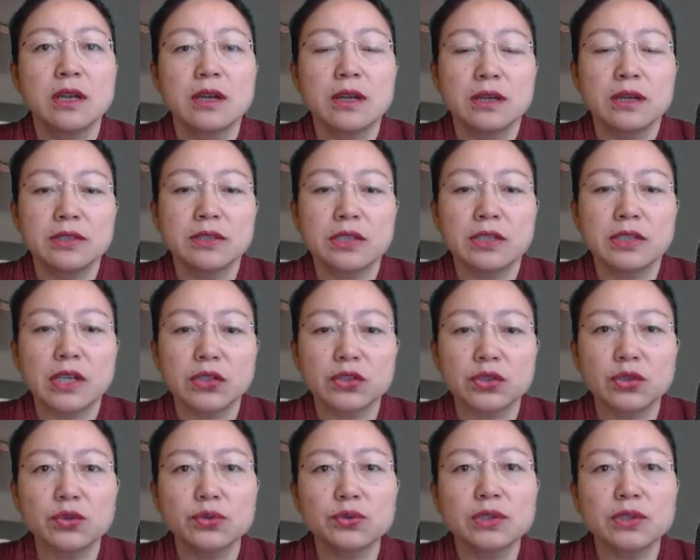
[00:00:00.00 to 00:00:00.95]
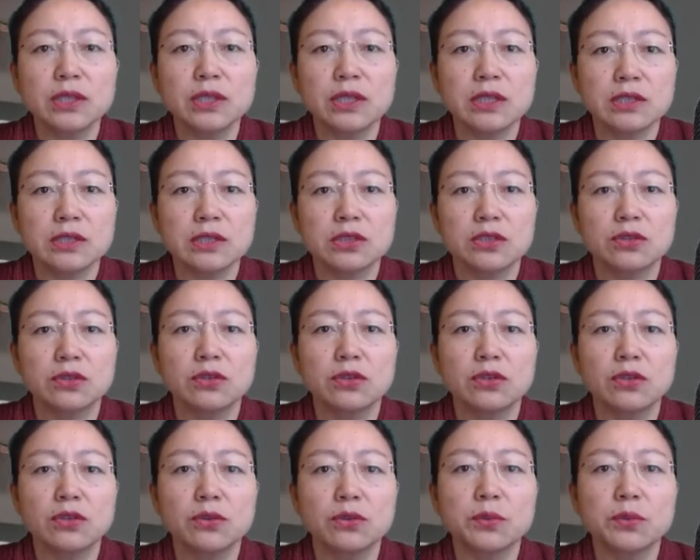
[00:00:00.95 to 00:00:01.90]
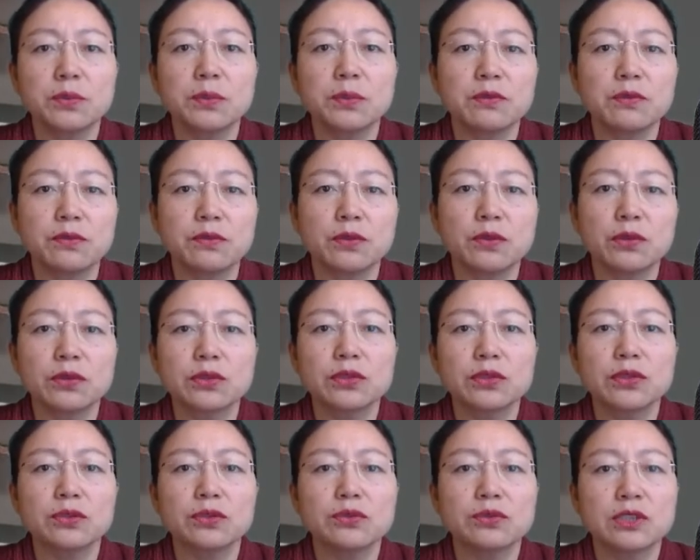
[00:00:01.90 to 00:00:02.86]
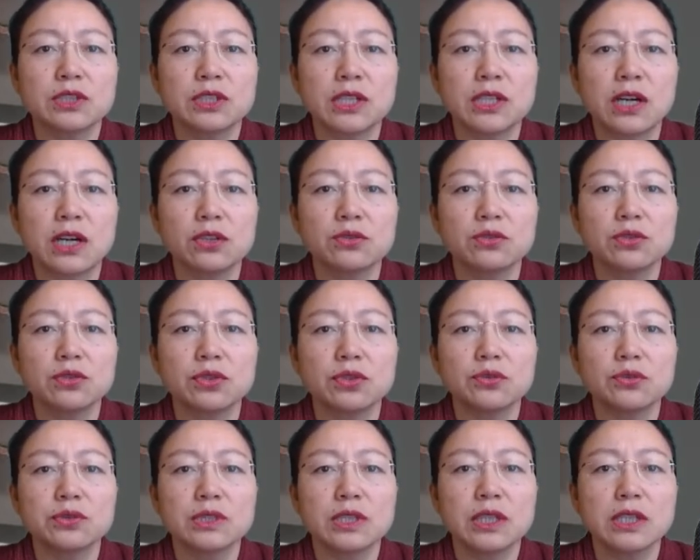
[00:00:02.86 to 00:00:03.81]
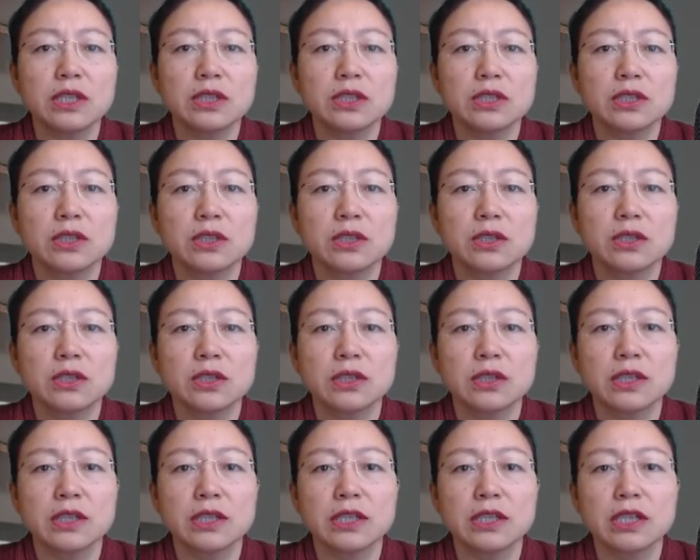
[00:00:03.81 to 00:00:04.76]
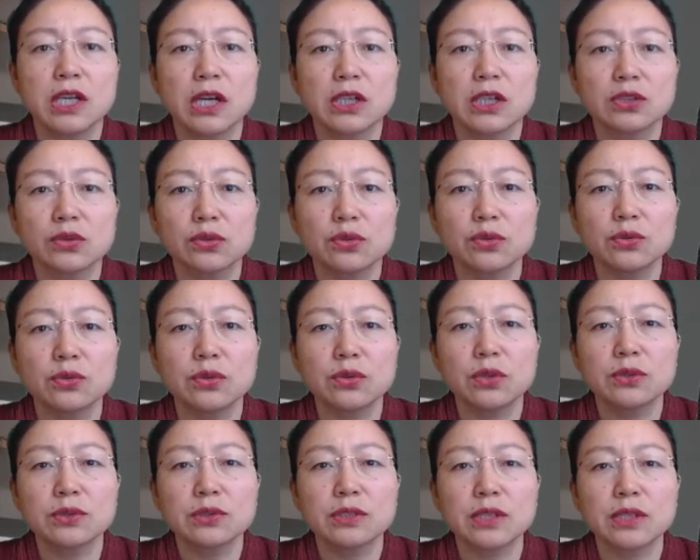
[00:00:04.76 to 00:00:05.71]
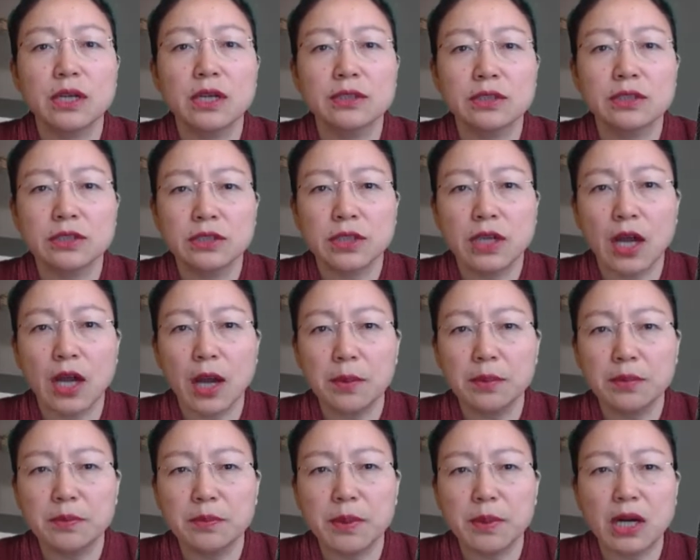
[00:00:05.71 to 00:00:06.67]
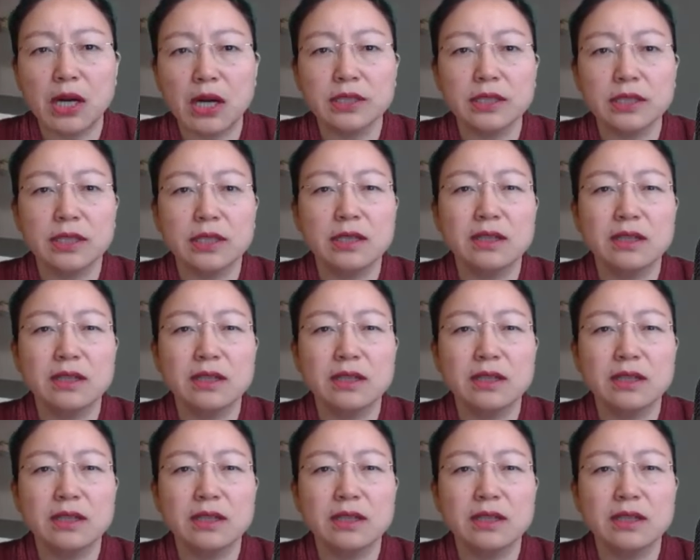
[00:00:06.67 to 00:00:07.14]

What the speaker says: There are two things to do before you start to use it. Click on Tools on the top bar there.